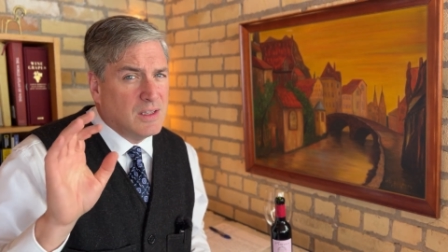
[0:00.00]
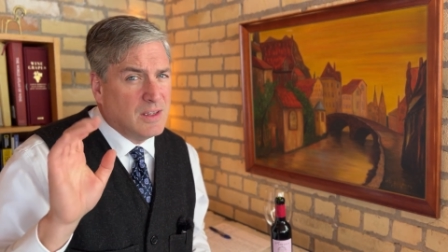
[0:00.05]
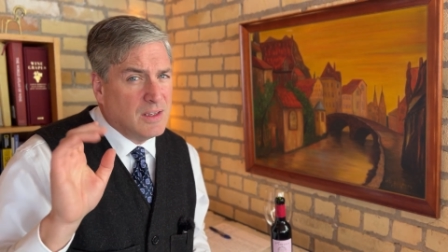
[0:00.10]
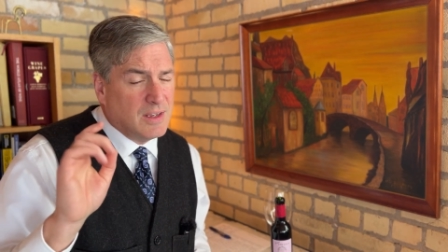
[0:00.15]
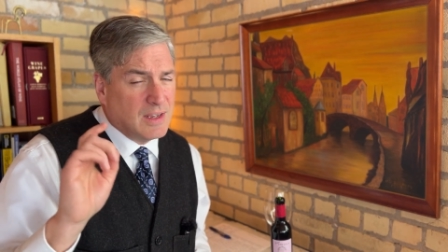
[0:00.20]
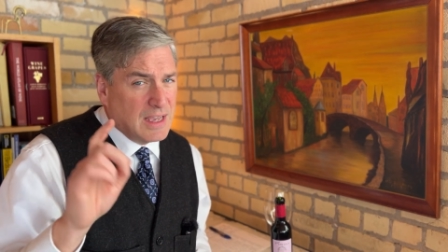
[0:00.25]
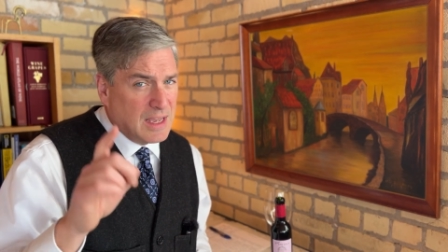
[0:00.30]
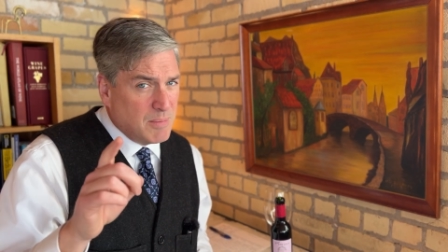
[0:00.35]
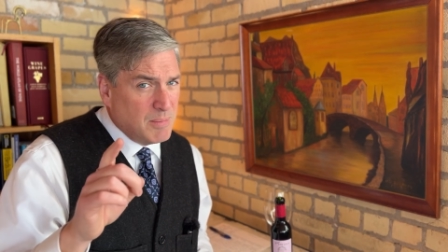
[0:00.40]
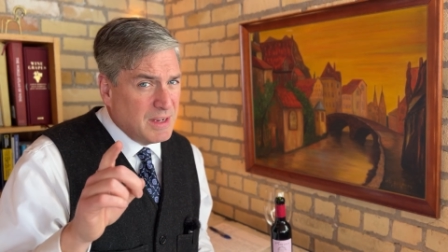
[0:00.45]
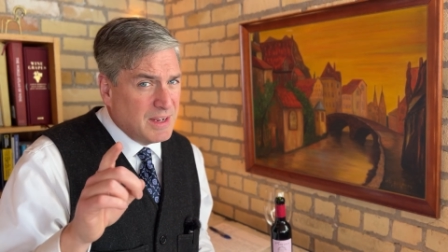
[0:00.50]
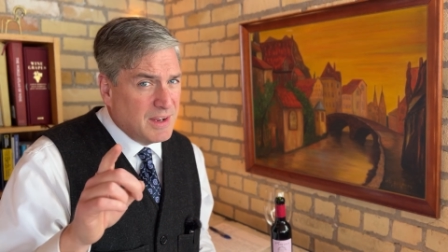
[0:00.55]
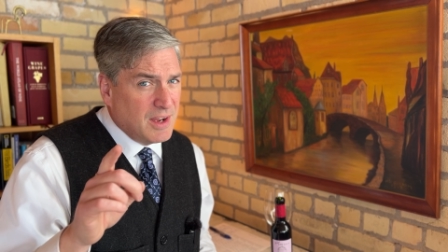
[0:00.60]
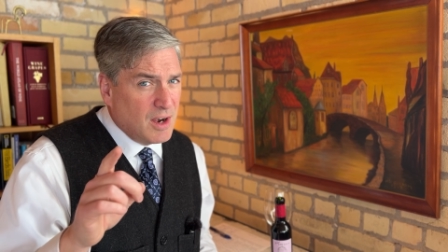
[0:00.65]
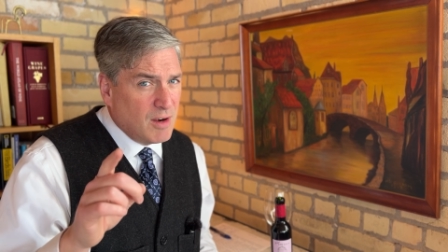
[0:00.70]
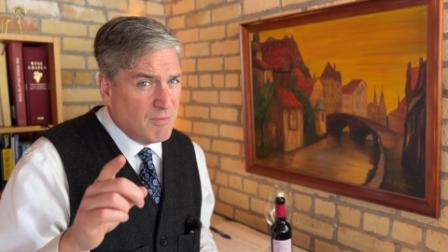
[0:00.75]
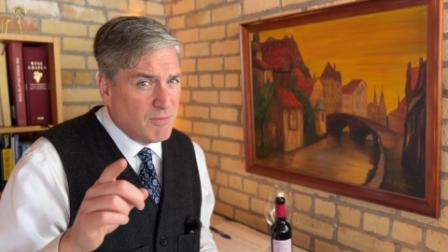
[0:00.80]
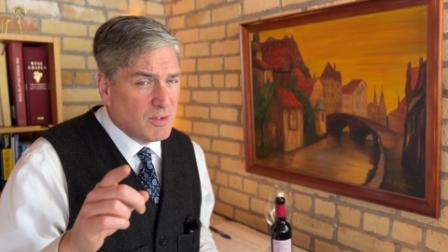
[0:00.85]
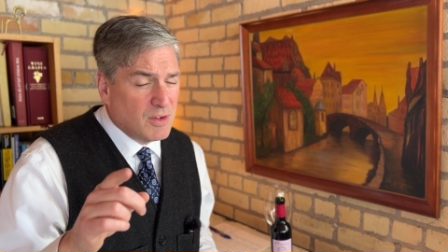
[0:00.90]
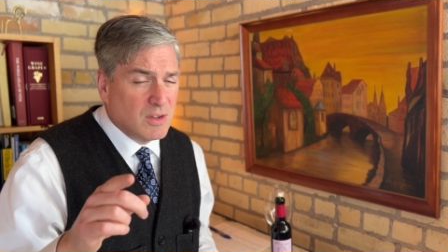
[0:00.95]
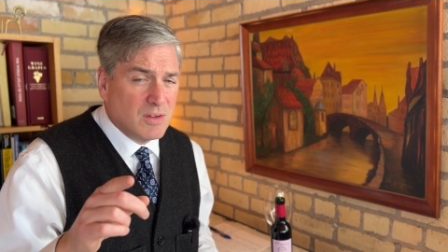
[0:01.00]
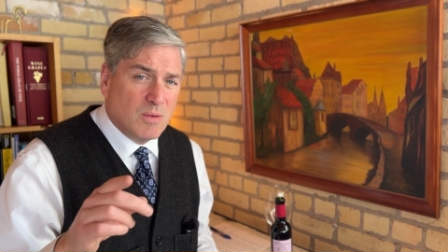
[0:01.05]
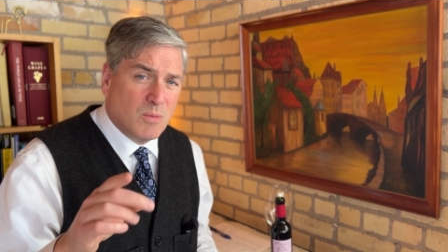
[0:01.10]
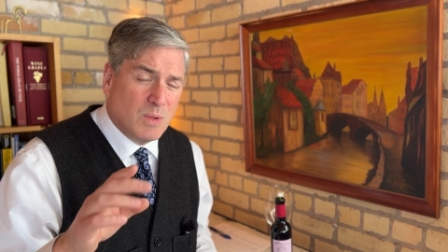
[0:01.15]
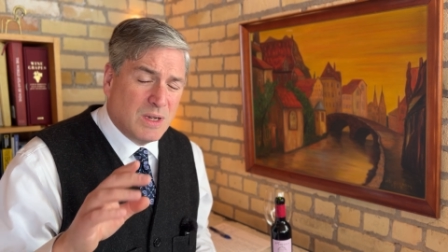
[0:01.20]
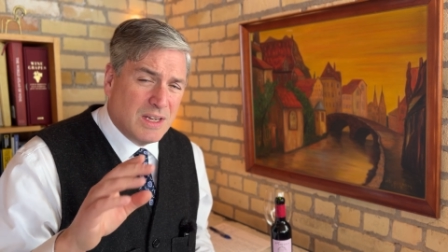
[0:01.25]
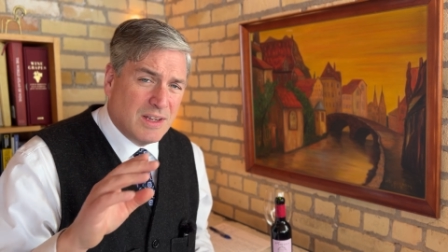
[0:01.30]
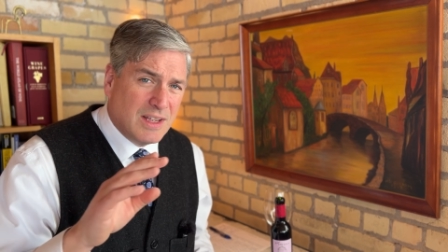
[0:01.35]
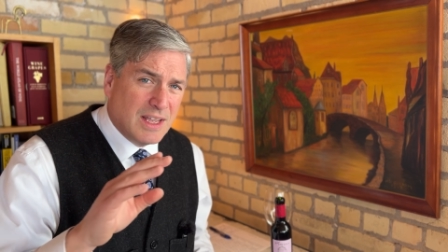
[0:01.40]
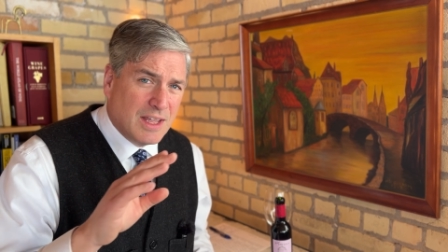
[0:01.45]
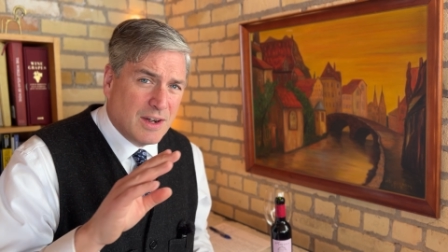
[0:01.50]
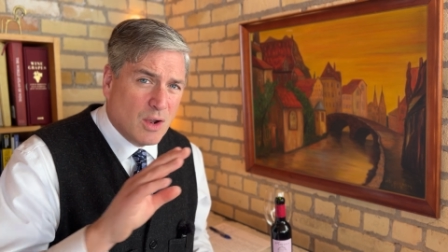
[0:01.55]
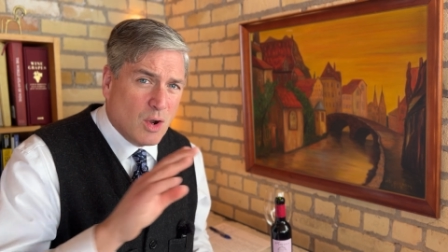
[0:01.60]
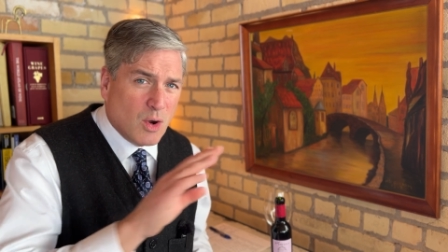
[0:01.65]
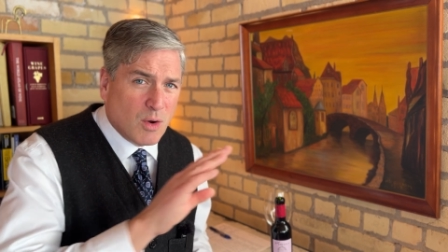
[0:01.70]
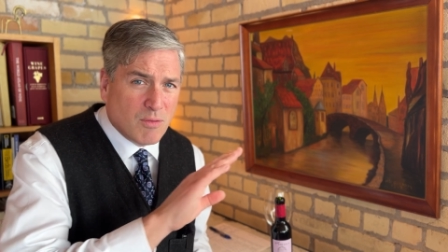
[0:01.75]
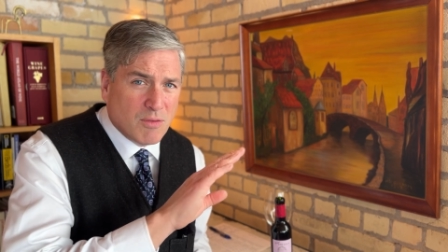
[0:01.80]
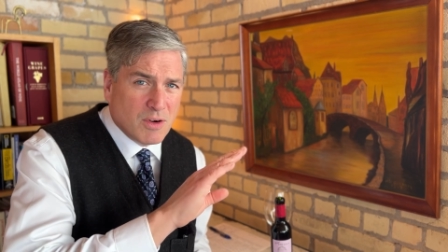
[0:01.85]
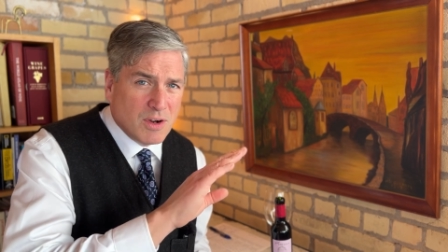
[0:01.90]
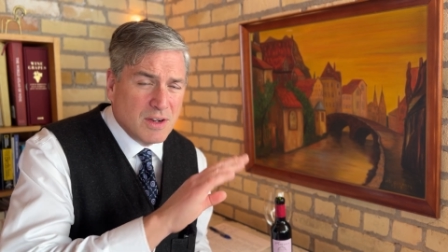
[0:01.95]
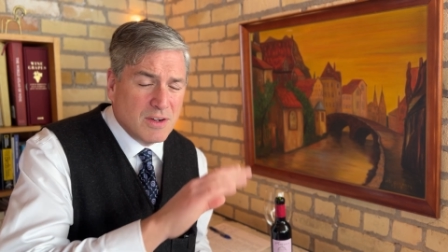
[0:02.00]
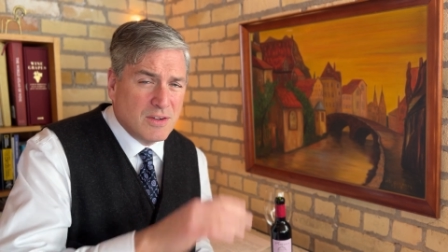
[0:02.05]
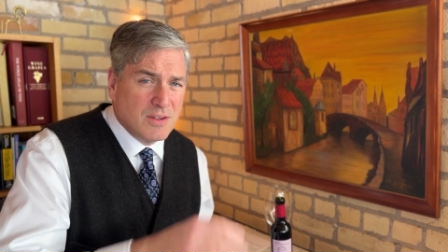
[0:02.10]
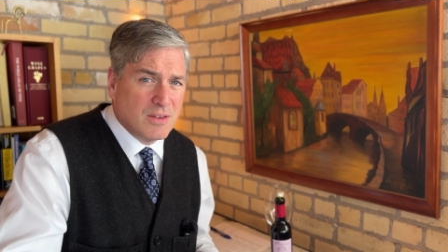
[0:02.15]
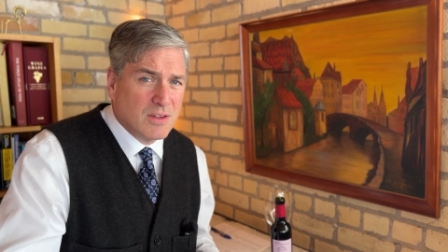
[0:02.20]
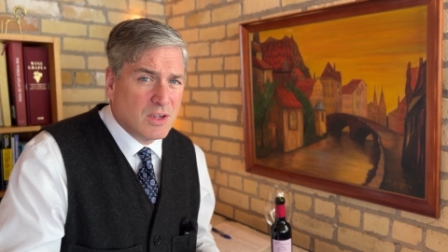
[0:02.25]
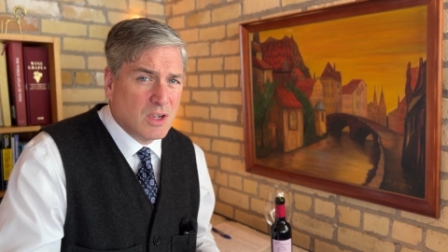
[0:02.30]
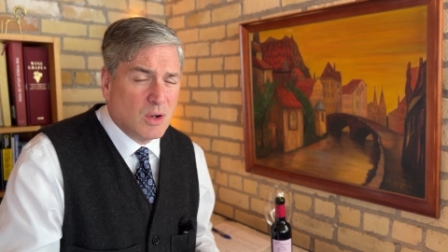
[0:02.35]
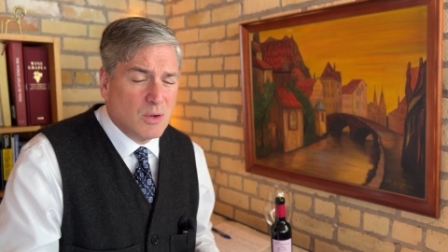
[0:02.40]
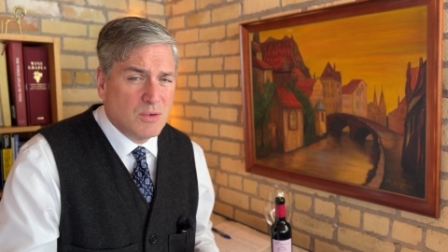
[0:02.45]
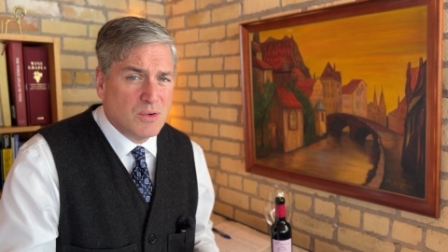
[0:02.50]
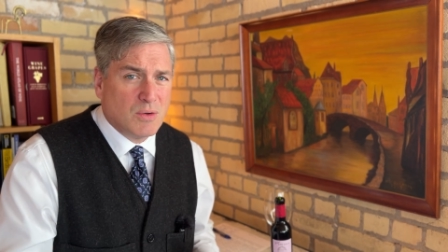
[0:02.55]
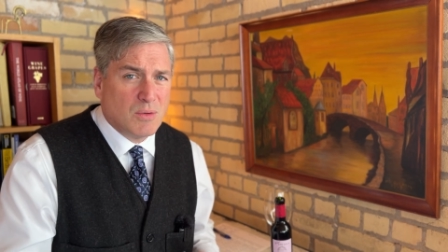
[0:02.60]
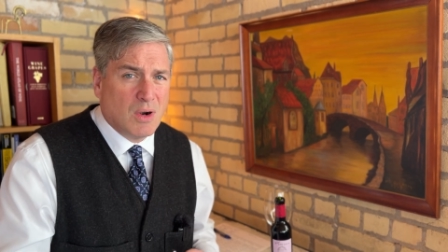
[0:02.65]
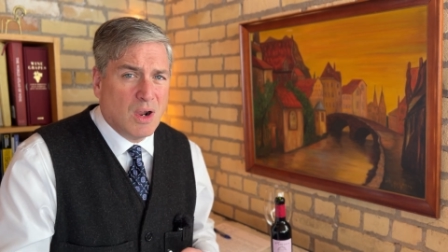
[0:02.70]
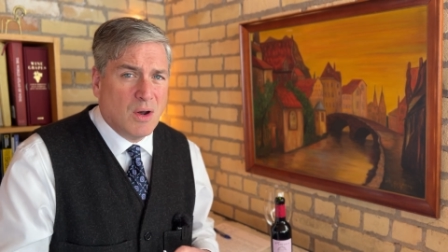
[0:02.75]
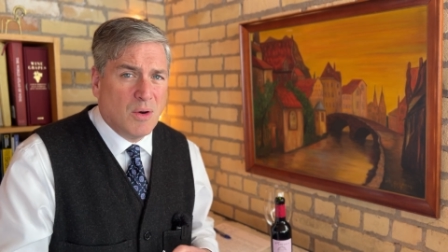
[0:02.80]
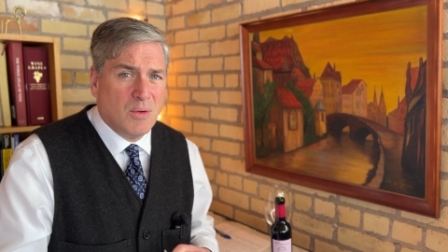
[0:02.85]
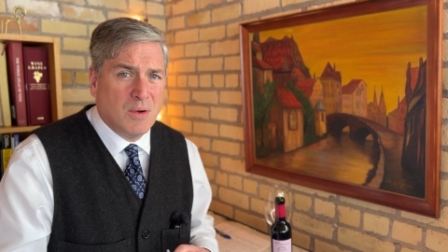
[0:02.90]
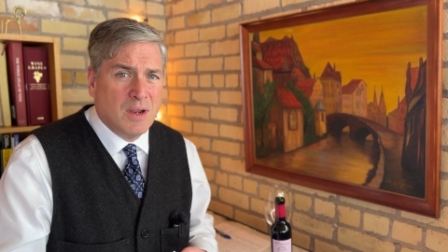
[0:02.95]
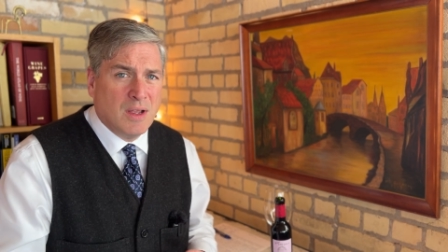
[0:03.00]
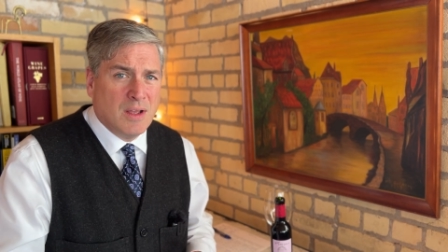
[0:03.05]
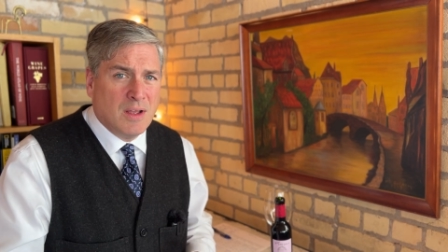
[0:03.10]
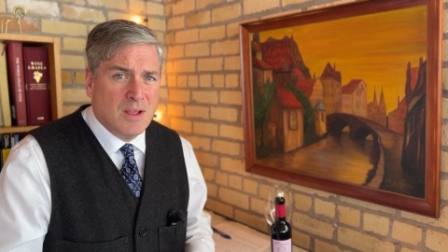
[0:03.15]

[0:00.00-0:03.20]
You got to be careful when you get over into the Cote d'Aron,